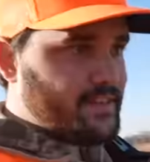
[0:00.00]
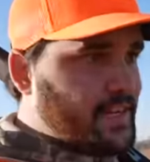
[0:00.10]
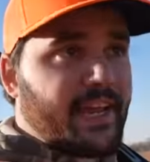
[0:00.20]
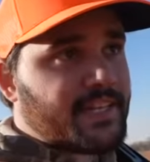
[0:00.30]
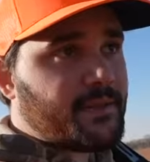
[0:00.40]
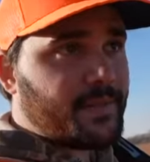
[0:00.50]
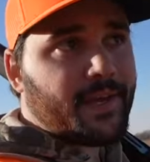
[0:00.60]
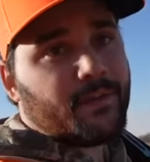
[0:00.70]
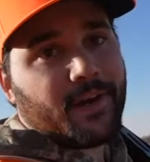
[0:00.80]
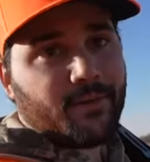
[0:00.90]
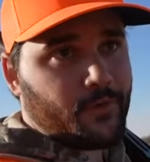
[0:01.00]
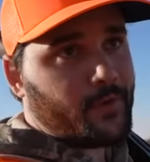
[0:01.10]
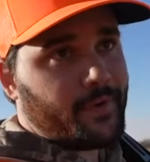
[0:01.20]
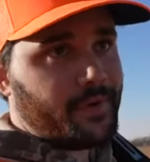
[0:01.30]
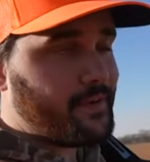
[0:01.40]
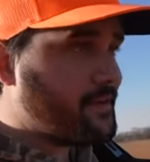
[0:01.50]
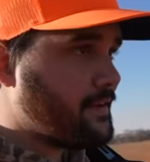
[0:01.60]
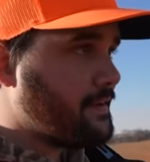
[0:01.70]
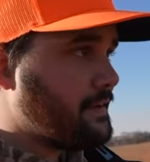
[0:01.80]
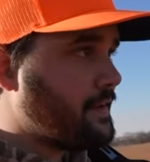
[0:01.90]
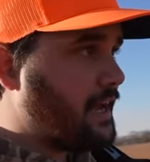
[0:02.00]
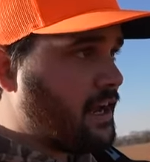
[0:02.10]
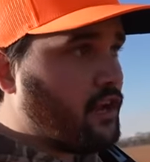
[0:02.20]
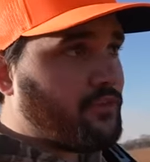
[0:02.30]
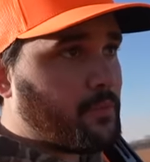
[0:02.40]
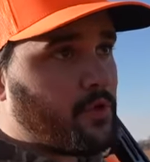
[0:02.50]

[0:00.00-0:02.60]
She can't seem to kick one up for me. I don't know if the